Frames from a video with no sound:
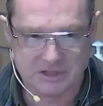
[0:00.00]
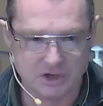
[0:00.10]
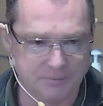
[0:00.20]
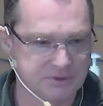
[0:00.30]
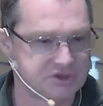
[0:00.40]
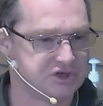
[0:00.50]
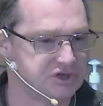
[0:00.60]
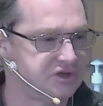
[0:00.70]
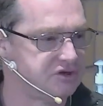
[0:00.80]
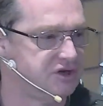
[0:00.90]
You see, the
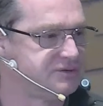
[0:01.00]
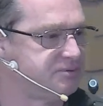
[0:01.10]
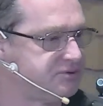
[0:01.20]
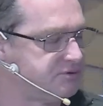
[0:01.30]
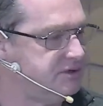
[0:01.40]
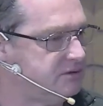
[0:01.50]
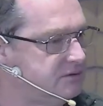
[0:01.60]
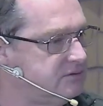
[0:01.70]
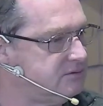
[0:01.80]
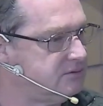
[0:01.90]
opposition to the gospel's
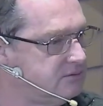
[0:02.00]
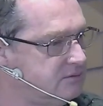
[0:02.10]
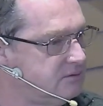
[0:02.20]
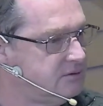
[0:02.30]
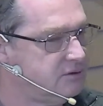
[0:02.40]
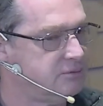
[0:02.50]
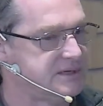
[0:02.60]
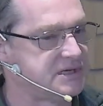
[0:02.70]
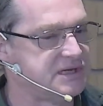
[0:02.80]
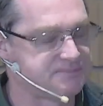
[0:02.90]
real,
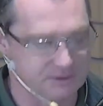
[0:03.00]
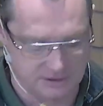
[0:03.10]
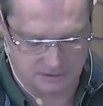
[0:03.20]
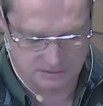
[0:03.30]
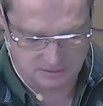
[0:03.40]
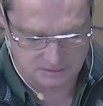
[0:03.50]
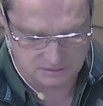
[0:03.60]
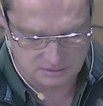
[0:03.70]
always has been.